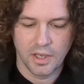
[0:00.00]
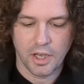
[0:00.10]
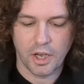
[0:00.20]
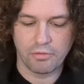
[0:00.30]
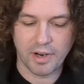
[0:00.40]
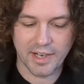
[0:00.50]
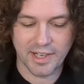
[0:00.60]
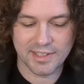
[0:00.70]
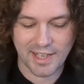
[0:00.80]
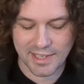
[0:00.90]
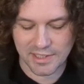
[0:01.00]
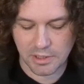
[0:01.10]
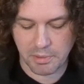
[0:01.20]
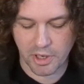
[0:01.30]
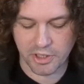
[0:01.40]
Radagast has
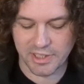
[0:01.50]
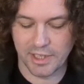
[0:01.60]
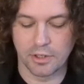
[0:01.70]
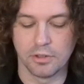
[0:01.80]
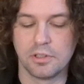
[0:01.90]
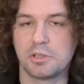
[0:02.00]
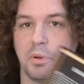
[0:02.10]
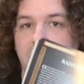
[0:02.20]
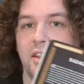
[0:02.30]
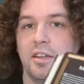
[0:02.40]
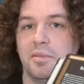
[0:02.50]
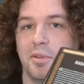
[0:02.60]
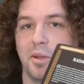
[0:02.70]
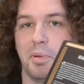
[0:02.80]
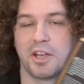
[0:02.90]
to be on his eagle despite
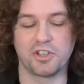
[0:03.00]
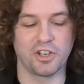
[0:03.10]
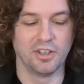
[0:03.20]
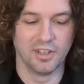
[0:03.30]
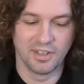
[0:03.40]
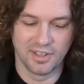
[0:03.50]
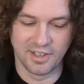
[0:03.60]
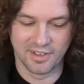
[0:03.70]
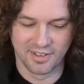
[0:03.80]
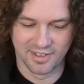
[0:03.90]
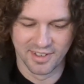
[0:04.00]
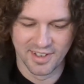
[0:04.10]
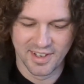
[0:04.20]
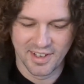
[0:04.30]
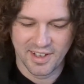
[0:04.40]
the picture.
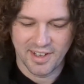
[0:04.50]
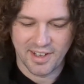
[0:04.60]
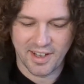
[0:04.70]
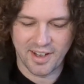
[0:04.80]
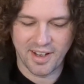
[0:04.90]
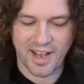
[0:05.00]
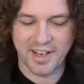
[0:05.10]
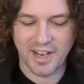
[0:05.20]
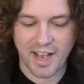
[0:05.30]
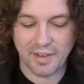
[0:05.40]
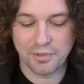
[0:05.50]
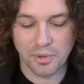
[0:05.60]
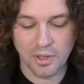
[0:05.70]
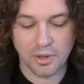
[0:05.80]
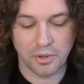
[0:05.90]
And you have
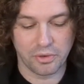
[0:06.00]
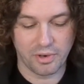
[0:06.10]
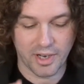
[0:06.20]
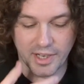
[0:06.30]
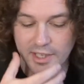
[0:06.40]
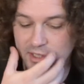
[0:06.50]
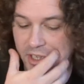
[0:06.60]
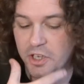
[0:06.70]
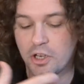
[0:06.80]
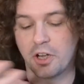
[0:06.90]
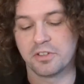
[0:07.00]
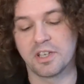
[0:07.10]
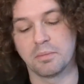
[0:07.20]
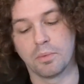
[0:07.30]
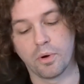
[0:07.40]
to include Radagast, and you can't
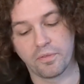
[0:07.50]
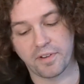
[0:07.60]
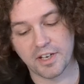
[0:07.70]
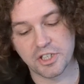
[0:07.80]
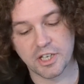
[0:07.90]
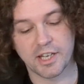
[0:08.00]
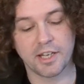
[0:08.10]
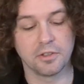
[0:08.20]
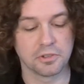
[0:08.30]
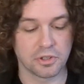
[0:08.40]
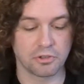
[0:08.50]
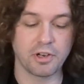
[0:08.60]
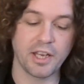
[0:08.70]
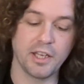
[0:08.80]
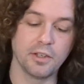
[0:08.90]
take more fledgling eagles than
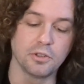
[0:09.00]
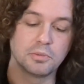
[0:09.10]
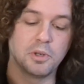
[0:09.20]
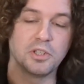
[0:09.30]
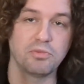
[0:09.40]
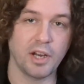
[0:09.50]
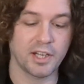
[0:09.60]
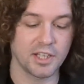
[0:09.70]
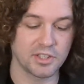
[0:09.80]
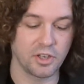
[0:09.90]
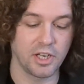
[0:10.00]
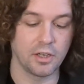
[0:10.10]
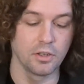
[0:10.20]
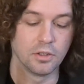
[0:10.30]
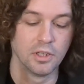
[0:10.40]
great eagles, but it's Radagast on
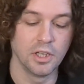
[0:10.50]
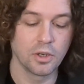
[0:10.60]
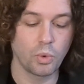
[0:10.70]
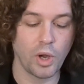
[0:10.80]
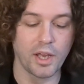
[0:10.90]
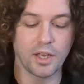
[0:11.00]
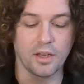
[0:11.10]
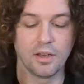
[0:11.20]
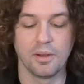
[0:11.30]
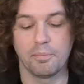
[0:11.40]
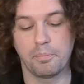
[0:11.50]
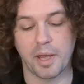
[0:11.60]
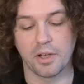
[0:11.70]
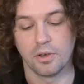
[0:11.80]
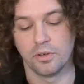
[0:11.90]
eagle, Gwaihir,
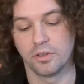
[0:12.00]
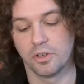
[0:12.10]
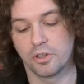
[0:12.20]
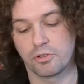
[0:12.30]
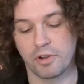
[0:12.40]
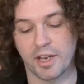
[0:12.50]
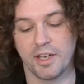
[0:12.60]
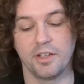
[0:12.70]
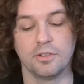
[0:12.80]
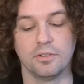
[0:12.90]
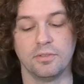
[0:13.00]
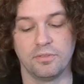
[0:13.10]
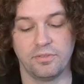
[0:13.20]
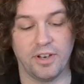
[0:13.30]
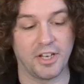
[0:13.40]
Beorn, great eagle,
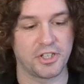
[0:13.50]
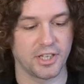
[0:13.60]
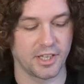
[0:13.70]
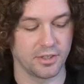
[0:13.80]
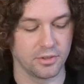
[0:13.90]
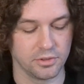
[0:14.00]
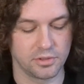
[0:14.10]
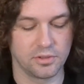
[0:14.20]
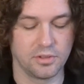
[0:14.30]
fledgling eagles.